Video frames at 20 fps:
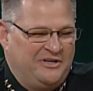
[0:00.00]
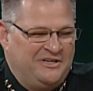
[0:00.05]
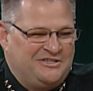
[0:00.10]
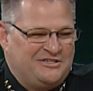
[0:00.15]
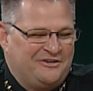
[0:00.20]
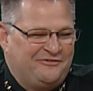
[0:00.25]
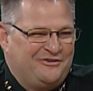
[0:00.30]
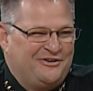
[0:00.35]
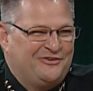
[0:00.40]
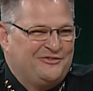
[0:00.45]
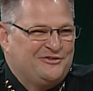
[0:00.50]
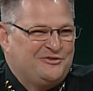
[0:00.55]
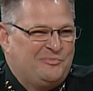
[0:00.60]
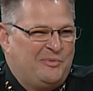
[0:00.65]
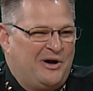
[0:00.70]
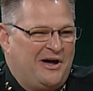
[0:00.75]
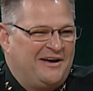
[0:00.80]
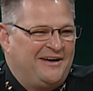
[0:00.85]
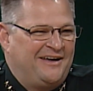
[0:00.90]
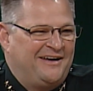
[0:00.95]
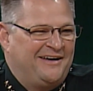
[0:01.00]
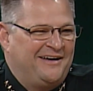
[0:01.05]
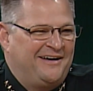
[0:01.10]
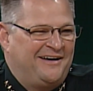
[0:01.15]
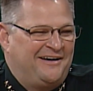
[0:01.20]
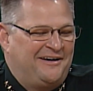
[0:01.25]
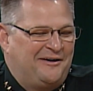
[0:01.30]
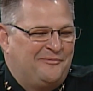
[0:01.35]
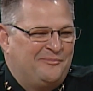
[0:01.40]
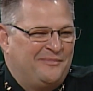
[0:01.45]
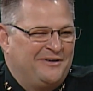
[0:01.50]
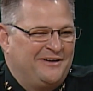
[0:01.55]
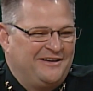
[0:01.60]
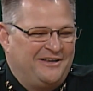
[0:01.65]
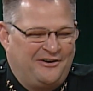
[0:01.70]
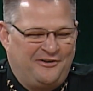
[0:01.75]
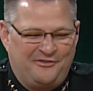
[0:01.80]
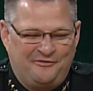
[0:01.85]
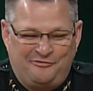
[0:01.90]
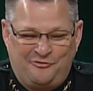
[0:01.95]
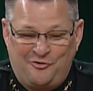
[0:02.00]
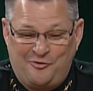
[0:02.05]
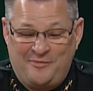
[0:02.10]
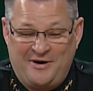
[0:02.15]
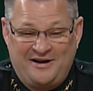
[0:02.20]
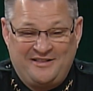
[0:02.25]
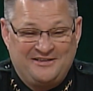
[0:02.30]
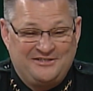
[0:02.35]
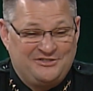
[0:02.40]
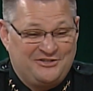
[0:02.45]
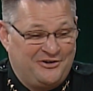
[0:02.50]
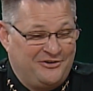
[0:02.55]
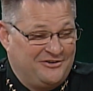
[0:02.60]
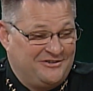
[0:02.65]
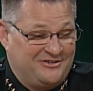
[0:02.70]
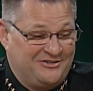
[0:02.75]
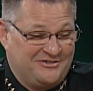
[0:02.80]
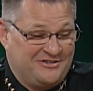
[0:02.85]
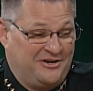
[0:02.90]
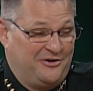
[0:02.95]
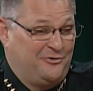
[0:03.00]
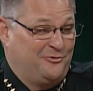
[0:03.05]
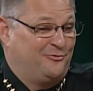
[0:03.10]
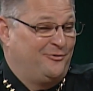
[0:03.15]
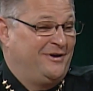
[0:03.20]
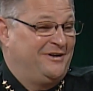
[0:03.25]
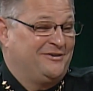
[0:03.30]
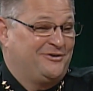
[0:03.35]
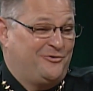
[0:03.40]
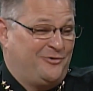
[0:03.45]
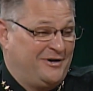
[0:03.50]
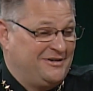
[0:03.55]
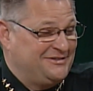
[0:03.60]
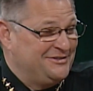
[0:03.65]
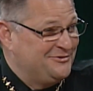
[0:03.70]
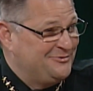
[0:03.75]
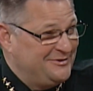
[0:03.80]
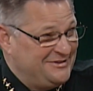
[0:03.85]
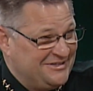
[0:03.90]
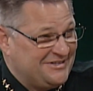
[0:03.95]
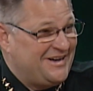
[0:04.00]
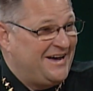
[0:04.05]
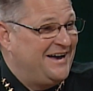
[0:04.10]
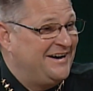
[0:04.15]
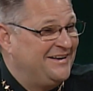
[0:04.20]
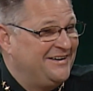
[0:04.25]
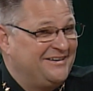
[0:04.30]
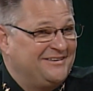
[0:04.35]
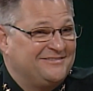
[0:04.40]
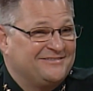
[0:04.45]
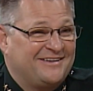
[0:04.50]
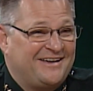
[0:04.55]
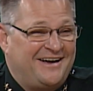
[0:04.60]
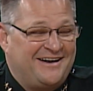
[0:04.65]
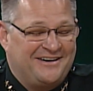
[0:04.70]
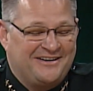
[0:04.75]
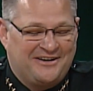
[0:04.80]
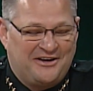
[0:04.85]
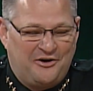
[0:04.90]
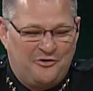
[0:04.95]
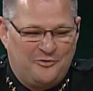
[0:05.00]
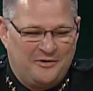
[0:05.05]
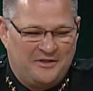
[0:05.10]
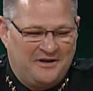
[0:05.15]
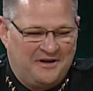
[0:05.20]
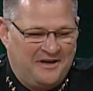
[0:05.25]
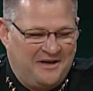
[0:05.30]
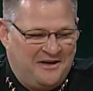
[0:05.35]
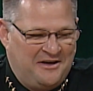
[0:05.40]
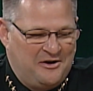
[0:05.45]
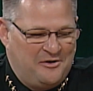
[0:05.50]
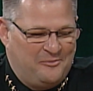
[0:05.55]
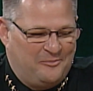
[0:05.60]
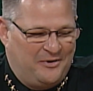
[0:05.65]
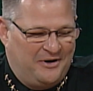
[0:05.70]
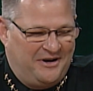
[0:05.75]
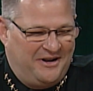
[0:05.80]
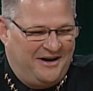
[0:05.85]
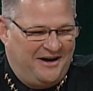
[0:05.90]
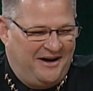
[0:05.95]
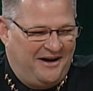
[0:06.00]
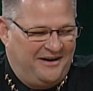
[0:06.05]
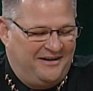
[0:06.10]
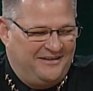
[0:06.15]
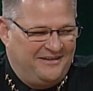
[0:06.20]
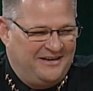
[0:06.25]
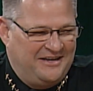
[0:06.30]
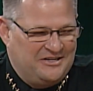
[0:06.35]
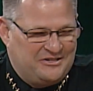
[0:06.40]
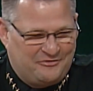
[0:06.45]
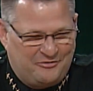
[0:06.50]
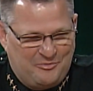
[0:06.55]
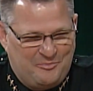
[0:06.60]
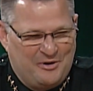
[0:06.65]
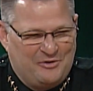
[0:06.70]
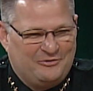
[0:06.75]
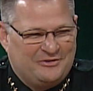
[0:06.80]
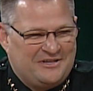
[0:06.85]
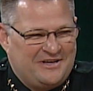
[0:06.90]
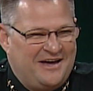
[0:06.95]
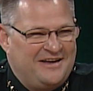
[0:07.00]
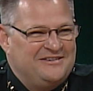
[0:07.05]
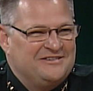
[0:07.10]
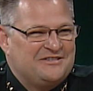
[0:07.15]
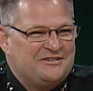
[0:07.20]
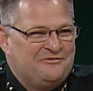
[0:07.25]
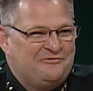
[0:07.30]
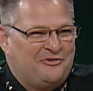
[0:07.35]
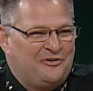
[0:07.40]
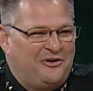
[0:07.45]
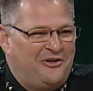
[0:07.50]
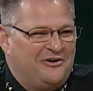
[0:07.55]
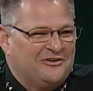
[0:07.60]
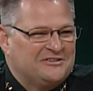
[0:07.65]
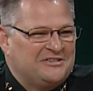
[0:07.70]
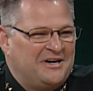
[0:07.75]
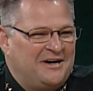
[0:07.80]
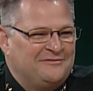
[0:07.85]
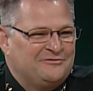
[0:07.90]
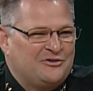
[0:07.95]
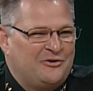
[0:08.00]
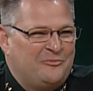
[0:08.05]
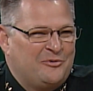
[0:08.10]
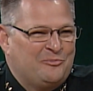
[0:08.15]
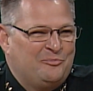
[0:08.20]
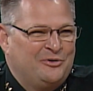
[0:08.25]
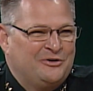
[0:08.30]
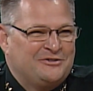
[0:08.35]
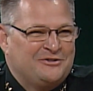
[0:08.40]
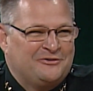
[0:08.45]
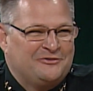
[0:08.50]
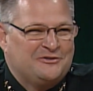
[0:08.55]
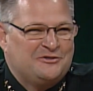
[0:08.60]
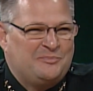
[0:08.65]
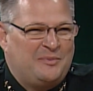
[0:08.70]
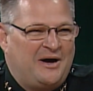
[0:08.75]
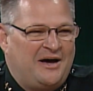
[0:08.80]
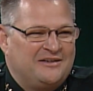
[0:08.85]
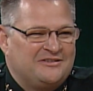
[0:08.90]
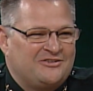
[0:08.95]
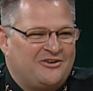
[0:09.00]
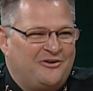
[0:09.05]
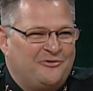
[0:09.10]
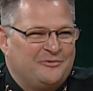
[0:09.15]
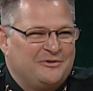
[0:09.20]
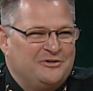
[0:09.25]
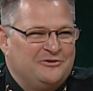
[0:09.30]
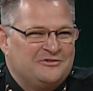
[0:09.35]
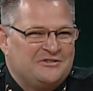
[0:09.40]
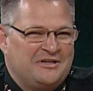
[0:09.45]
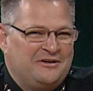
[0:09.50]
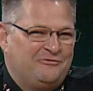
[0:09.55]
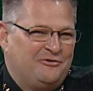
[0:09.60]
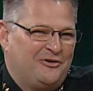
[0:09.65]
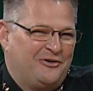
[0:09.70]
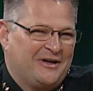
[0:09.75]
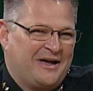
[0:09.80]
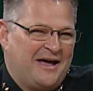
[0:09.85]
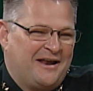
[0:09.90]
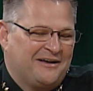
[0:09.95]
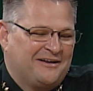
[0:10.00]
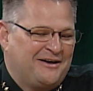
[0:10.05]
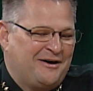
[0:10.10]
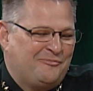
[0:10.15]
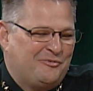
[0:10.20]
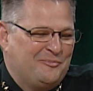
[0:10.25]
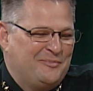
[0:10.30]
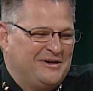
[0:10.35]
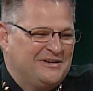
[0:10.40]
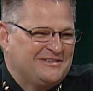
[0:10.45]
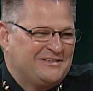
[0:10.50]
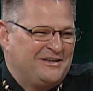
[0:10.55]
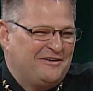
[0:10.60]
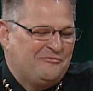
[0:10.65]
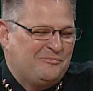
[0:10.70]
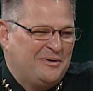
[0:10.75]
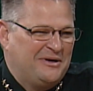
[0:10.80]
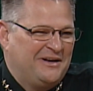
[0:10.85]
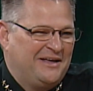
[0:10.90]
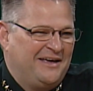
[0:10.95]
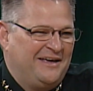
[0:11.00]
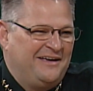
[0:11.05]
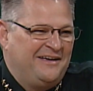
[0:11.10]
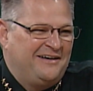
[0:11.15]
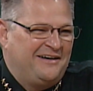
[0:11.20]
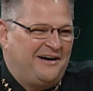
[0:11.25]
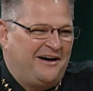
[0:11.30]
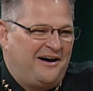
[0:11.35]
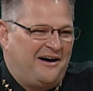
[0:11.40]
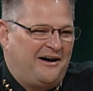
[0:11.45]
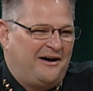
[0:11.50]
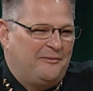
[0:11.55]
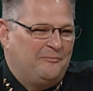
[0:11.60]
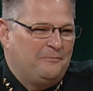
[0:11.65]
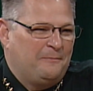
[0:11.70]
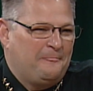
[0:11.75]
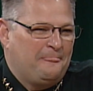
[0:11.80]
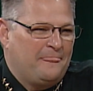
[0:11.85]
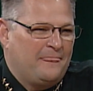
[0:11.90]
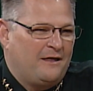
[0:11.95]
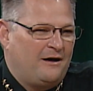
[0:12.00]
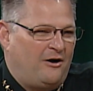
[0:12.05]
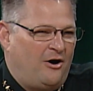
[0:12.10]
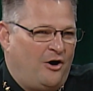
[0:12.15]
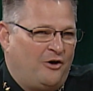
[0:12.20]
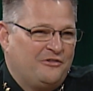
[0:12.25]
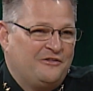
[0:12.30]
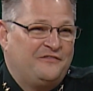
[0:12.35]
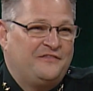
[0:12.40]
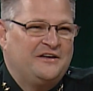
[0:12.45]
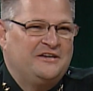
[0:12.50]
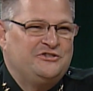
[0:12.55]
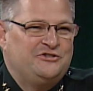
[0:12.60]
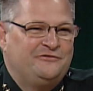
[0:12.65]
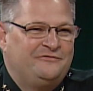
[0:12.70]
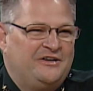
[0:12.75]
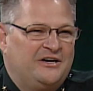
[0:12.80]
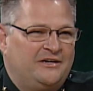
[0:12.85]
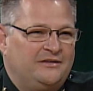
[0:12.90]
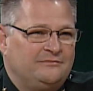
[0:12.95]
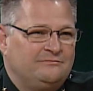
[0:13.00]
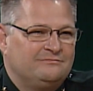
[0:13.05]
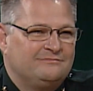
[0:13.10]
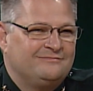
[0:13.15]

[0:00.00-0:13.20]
each of you on the spot, and you know, the format of the show is there's no written questions. We just kind of go with it. But each of you have been with the agency for a long time, so I'm gonna put you on the spot, starting with you, Steve. We only got a couple minutes left, but all the things you've done,